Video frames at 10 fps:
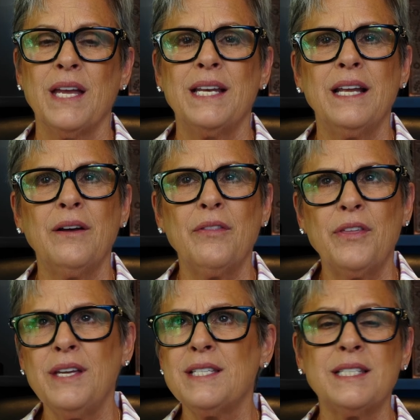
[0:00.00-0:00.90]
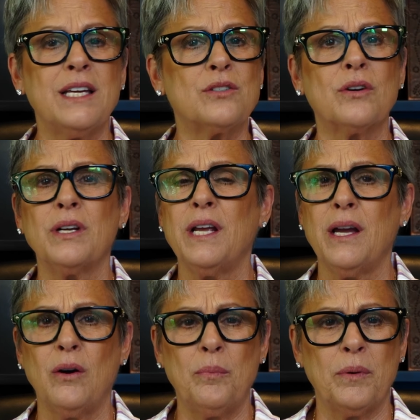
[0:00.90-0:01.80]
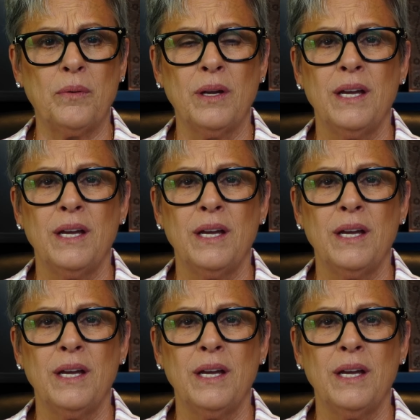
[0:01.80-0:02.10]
Now, these things are going to help you.